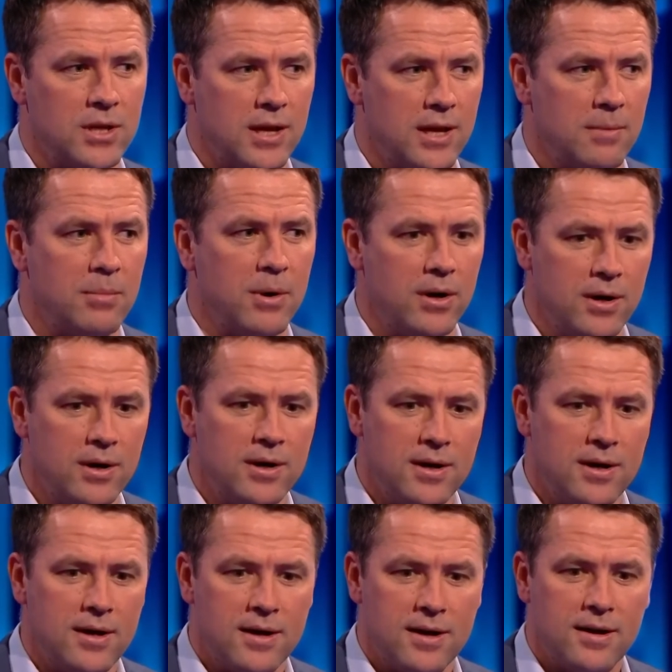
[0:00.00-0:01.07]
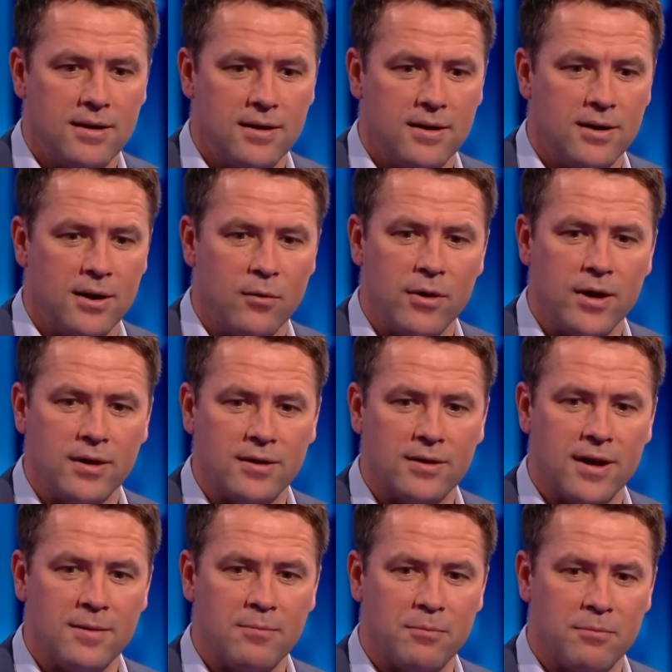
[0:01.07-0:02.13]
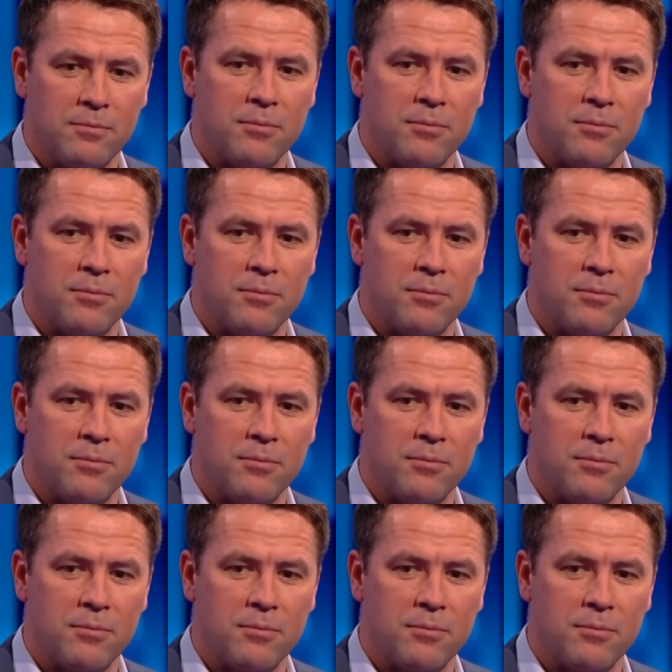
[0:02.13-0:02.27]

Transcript: League. But you know, they